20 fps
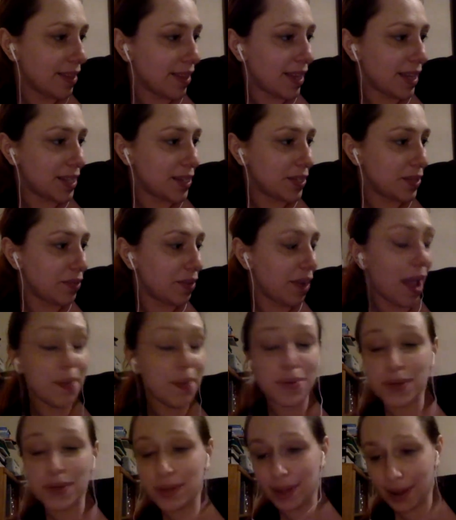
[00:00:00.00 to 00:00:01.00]
that to have
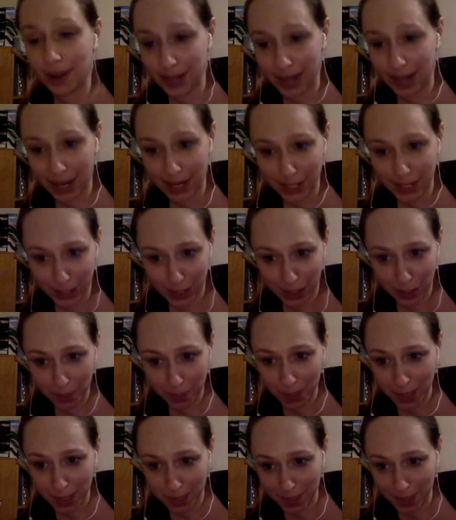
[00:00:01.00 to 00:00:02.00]
captured their attention, you
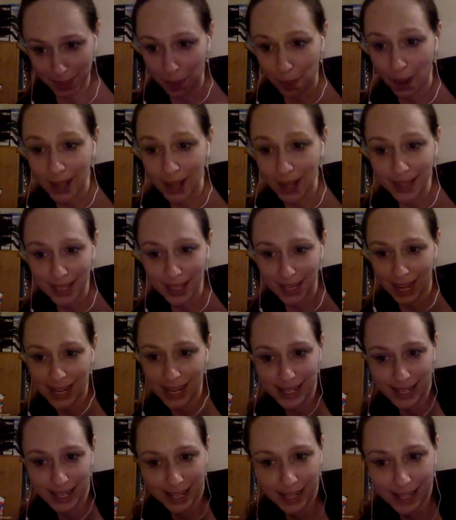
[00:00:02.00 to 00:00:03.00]
must be quite the
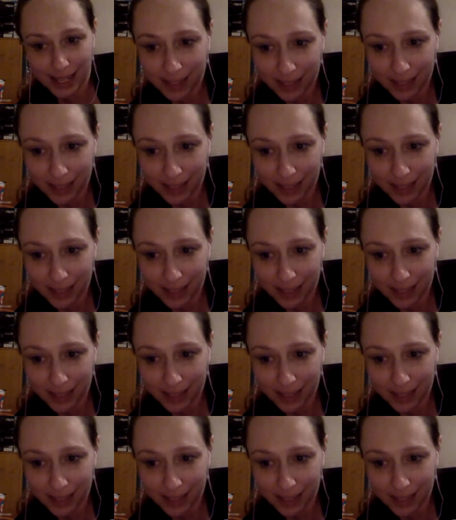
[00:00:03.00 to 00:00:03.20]
lady.